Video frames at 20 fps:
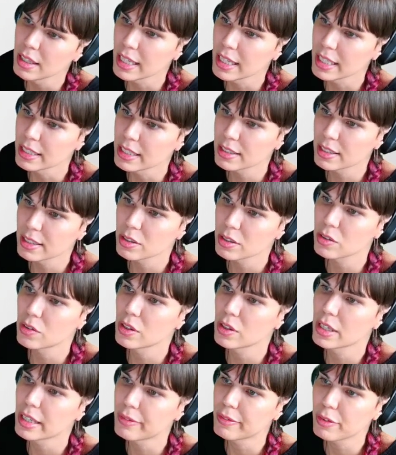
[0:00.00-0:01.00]
And
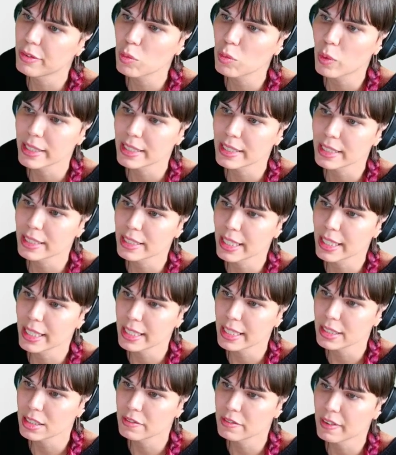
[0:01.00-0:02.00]
so if we wanted to
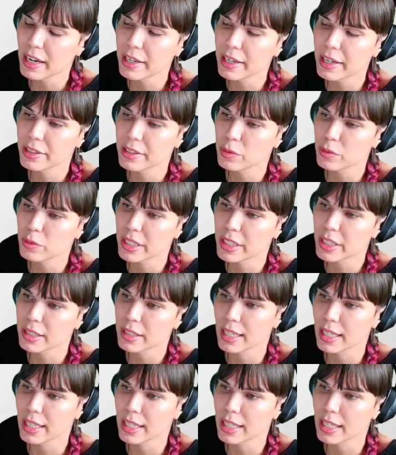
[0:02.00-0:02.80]
change this value, we could.